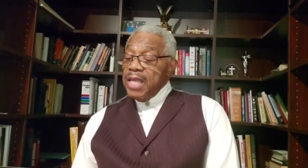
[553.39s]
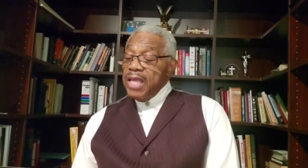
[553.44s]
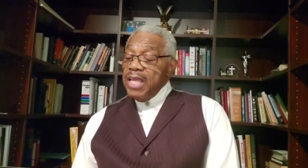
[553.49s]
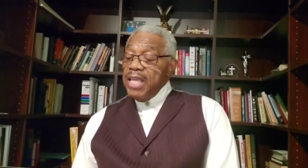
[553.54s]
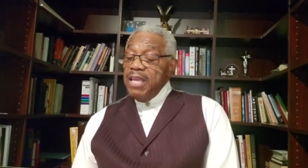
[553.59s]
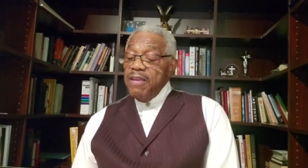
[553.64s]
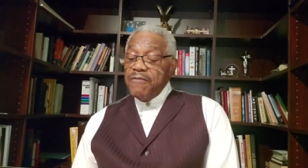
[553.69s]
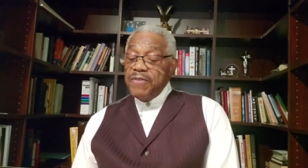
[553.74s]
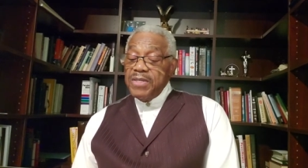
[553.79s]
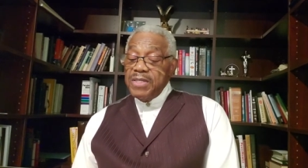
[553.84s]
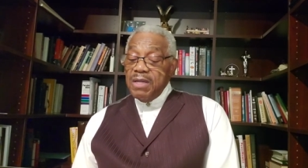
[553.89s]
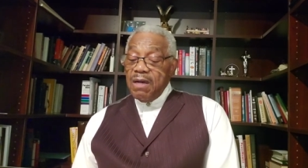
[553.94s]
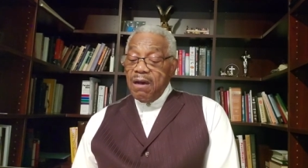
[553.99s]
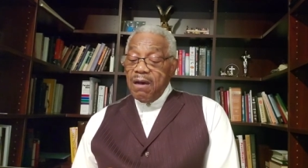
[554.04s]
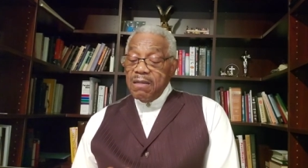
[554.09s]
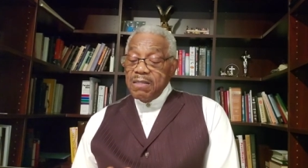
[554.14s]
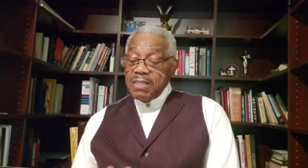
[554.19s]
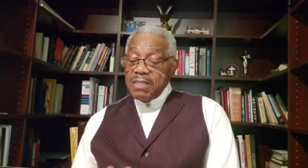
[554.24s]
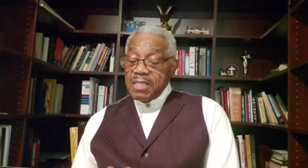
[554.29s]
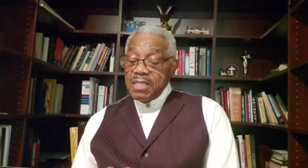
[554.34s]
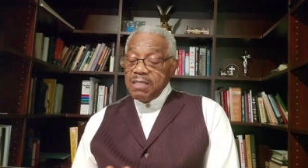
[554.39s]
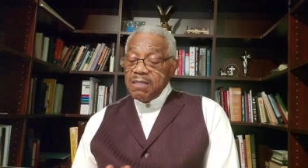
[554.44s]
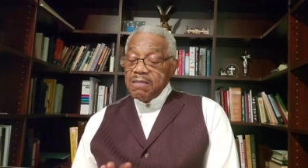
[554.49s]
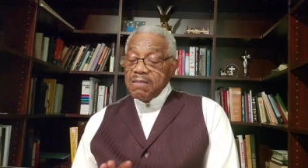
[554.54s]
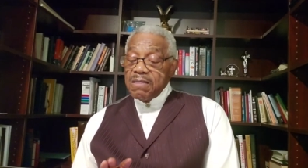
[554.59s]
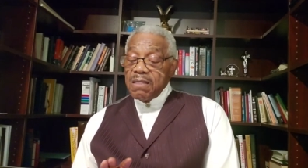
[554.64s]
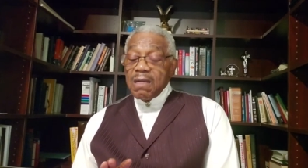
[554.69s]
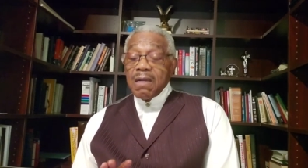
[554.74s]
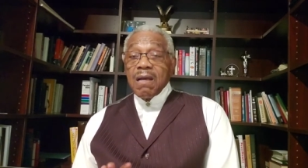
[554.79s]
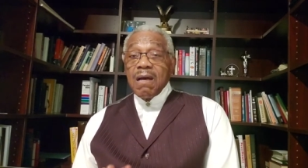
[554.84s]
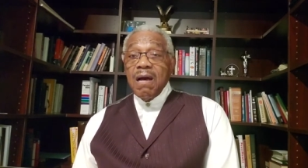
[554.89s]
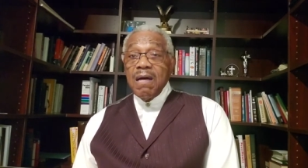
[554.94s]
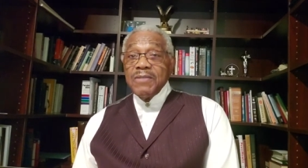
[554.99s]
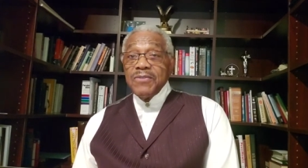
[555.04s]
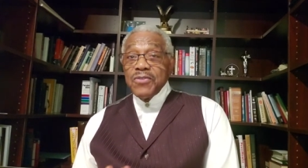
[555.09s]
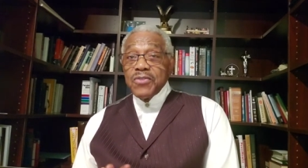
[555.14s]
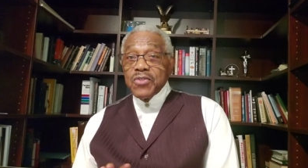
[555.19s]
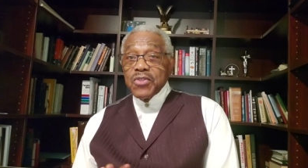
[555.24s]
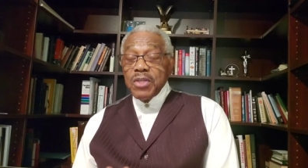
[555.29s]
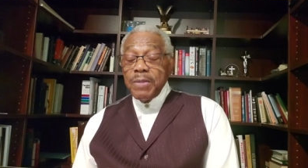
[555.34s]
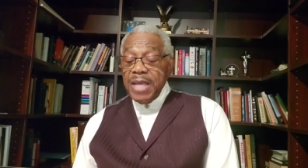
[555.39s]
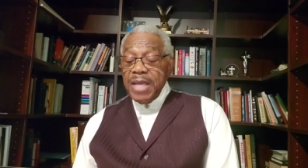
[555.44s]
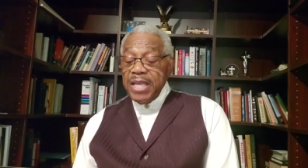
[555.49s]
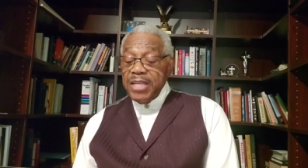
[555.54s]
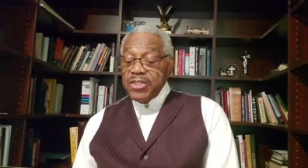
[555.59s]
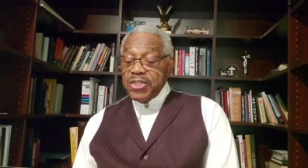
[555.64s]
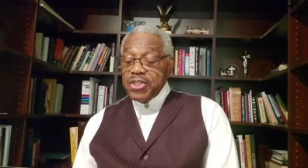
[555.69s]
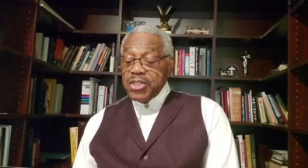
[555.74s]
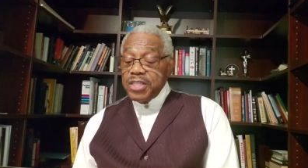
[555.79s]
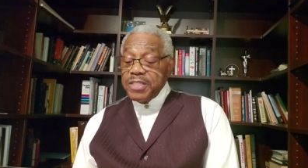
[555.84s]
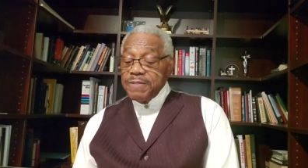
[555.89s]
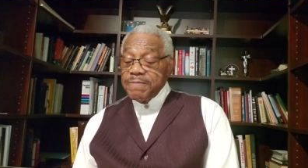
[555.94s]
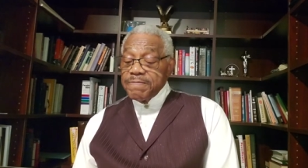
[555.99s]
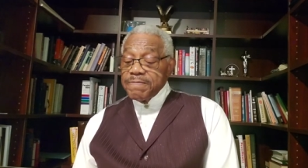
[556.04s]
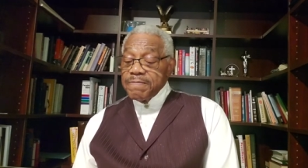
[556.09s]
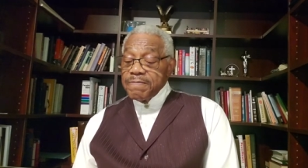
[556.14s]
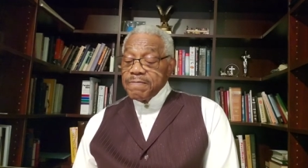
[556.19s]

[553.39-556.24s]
even until the consummation